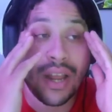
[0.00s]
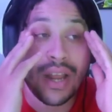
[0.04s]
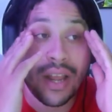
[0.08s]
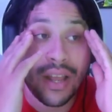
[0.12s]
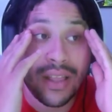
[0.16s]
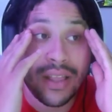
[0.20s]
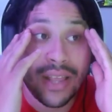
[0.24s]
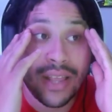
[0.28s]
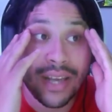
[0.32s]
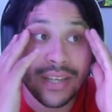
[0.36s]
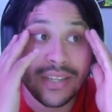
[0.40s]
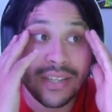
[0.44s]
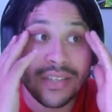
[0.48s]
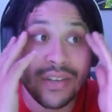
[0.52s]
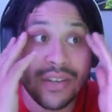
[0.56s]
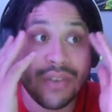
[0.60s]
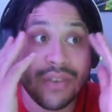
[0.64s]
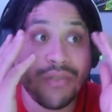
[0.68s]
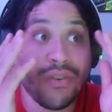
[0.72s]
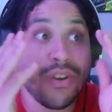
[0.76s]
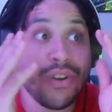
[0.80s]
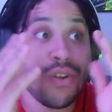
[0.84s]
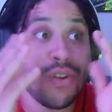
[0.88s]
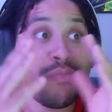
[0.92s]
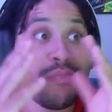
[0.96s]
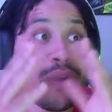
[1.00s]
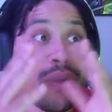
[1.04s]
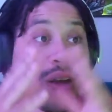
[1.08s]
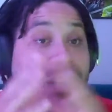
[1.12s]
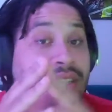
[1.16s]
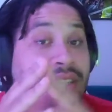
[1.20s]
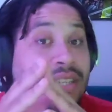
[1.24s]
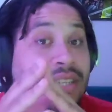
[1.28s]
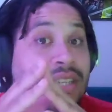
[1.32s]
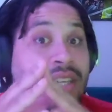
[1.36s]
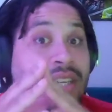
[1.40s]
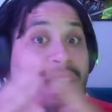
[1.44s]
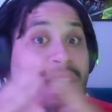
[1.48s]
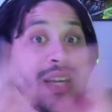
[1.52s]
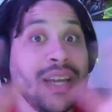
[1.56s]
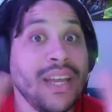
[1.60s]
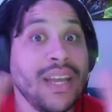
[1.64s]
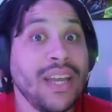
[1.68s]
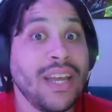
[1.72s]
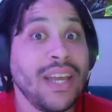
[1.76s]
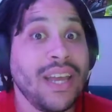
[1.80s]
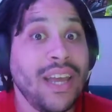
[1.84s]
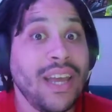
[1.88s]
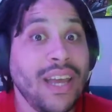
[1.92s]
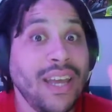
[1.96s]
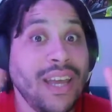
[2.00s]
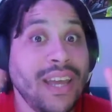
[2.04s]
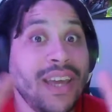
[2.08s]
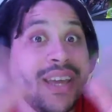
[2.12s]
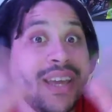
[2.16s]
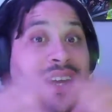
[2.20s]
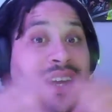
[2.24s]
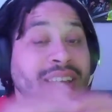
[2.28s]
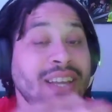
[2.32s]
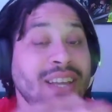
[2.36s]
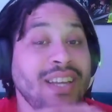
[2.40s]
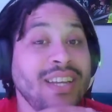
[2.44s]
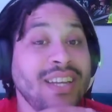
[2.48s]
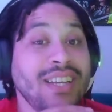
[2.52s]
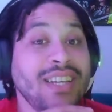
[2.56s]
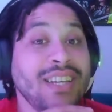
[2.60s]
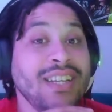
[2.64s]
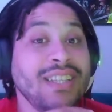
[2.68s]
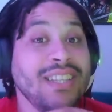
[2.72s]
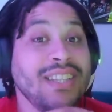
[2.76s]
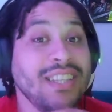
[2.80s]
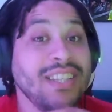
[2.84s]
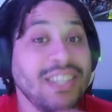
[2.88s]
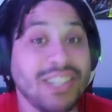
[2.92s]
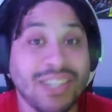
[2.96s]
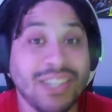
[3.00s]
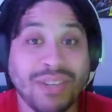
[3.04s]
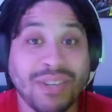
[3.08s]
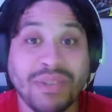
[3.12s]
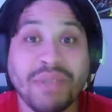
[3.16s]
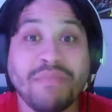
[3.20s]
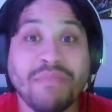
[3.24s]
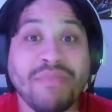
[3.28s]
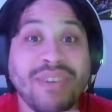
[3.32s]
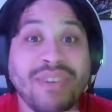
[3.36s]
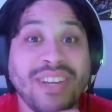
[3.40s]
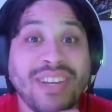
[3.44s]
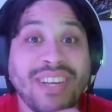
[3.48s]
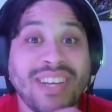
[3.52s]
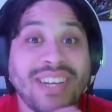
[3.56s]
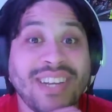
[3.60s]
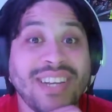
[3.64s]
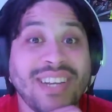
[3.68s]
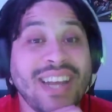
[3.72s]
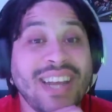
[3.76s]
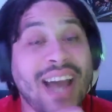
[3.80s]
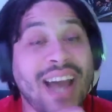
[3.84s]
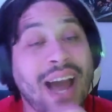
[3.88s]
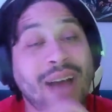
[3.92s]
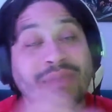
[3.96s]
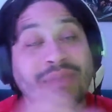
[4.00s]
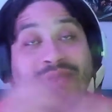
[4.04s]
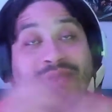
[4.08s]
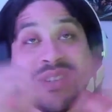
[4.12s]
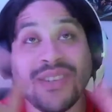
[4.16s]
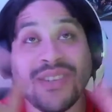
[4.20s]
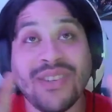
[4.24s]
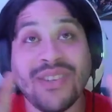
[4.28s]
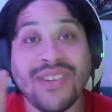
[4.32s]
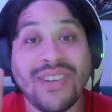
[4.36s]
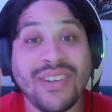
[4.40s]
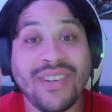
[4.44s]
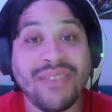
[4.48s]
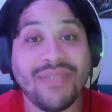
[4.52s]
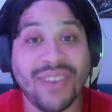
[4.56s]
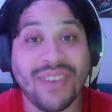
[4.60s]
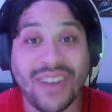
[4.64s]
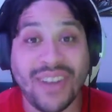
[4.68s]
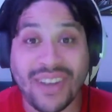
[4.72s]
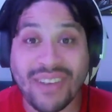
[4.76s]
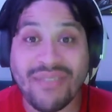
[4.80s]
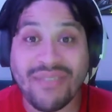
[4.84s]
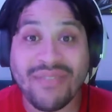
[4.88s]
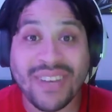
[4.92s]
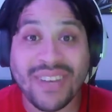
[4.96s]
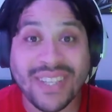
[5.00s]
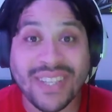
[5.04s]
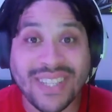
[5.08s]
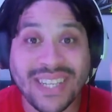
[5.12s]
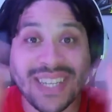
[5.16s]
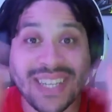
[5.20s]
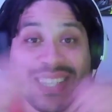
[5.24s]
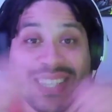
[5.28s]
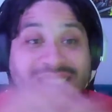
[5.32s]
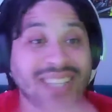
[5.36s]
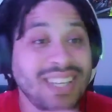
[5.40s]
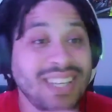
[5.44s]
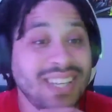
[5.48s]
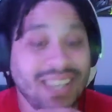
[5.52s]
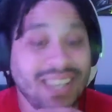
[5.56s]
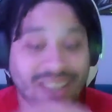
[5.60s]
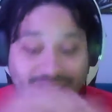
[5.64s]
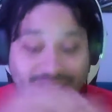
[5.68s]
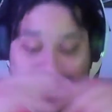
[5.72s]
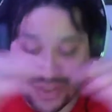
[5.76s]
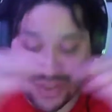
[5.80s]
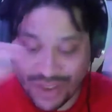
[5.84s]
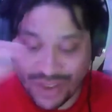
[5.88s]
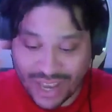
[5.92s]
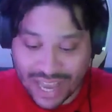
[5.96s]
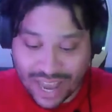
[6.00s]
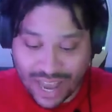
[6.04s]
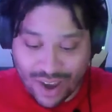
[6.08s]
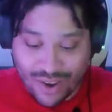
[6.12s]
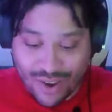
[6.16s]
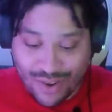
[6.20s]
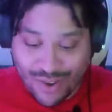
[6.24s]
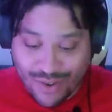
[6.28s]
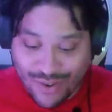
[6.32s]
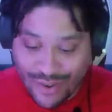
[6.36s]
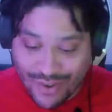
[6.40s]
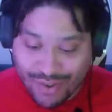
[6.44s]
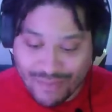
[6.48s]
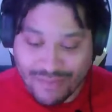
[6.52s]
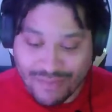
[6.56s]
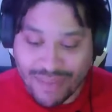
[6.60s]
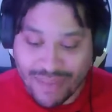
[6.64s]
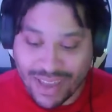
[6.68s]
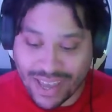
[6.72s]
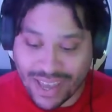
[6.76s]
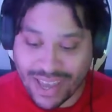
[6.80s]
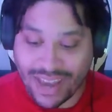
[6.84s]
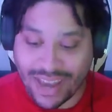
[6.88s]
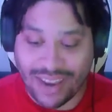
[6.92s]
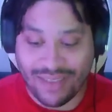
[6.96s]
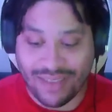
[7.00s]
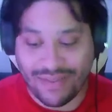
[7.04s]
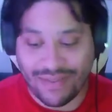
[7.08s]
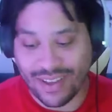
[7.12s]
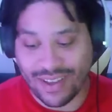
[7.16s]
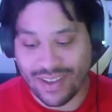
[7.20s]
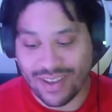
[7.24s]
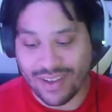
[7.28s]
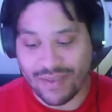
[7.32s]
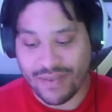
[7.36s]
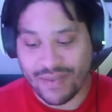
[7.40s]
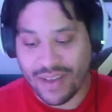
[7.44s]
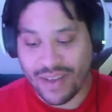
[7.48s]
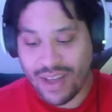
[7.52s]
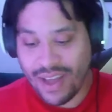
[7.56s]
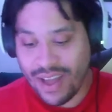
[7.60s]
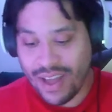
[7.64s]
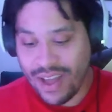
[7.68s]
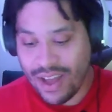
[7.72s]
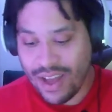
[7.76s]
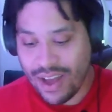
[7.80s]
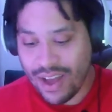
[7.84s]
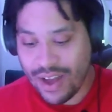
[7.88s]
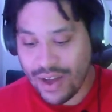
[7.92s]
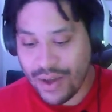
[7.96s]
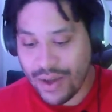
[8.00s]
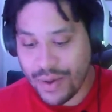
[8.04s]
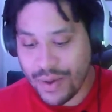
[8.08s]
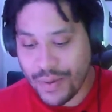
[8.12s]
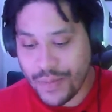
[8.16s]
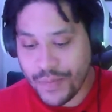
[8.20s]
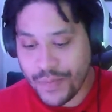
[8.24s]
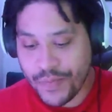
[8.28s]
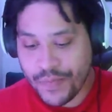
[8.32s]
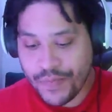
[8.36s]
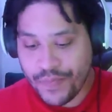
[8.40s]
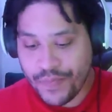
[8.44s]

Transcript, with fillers: that's so wrong, but hey, this show is brilliant, absolutely fucking fantastic. You cannot make anything up. Um,